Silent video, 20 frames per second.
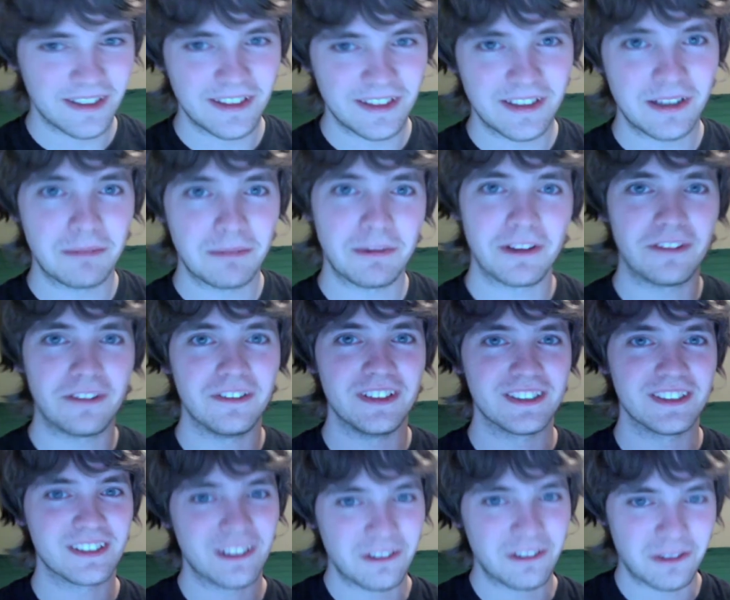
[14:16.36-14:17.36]
Number
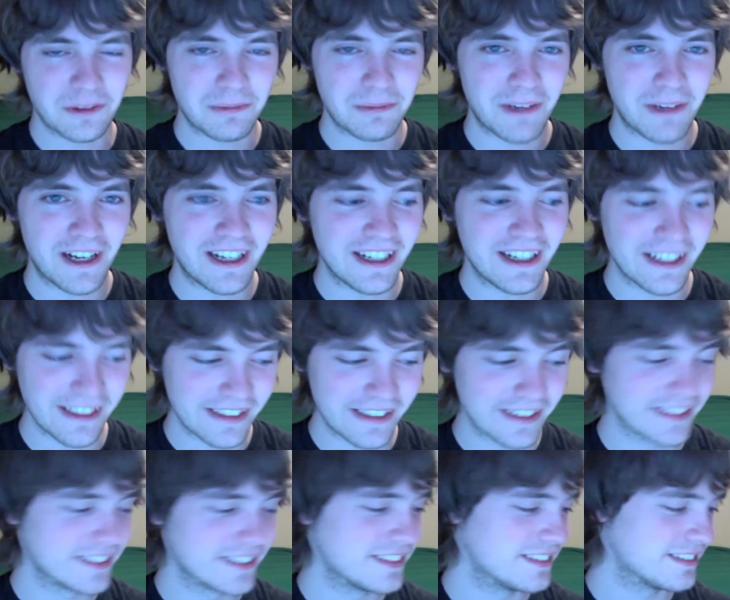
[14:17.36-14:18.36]
3's close behind.
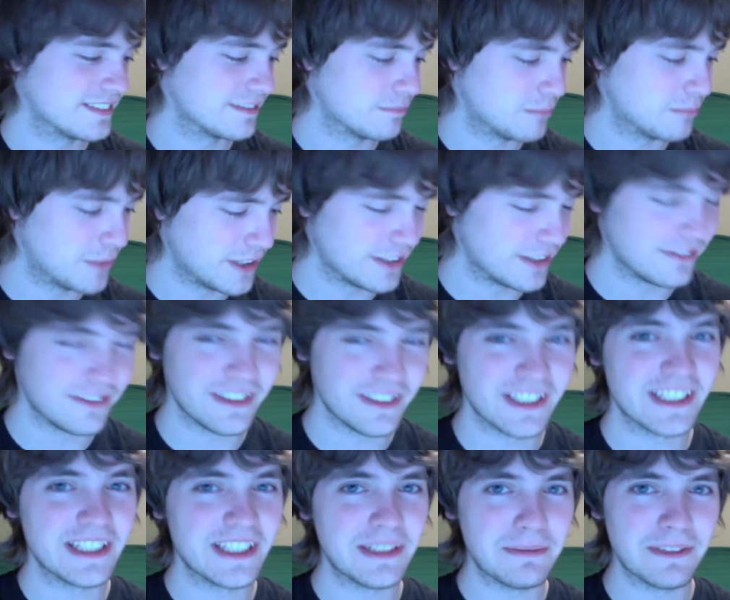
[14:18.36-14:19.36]
Pretty
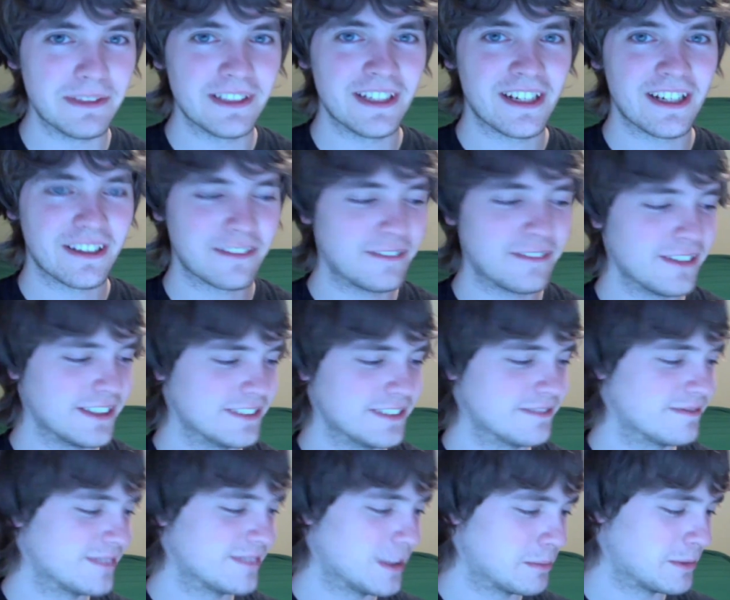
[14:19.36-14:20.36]
freaky, but not quite
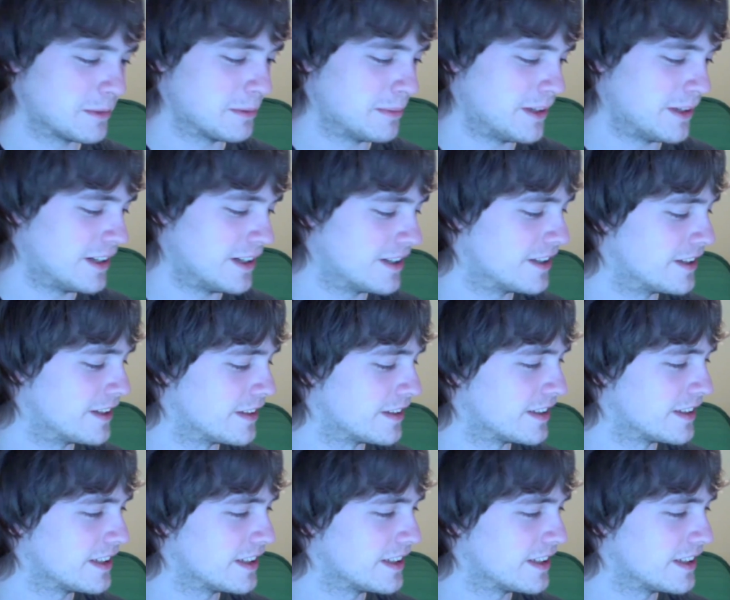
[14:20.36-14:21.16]
up to par.